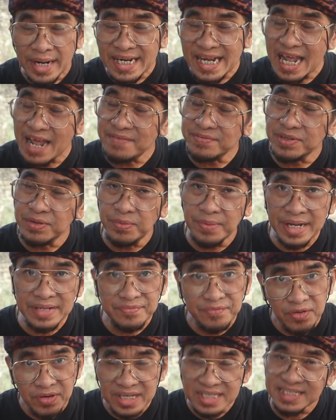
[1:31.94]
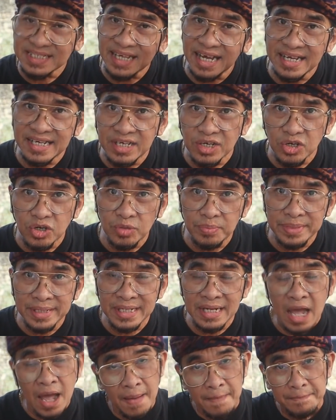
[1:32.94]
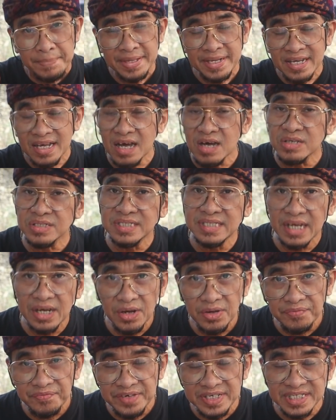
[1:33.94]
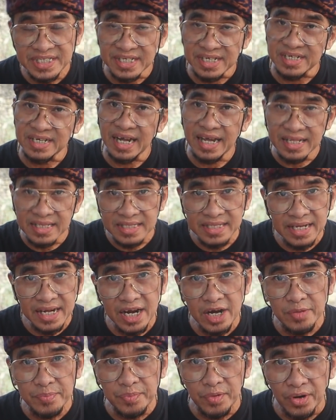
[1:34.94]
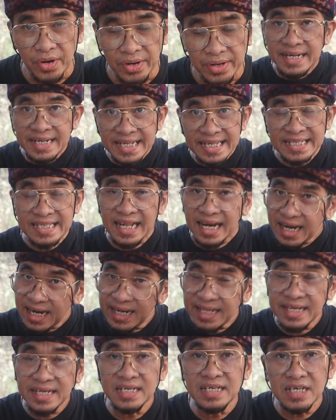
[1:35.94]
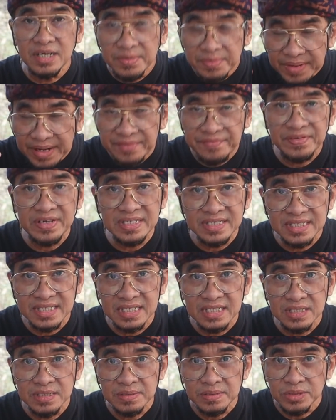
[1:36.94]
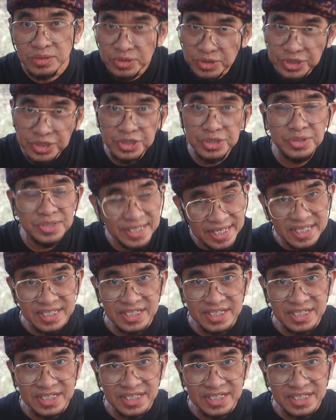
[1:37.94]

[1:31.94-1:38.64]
they have to wait for the signed document? Because the officer at the airport need legal references to do their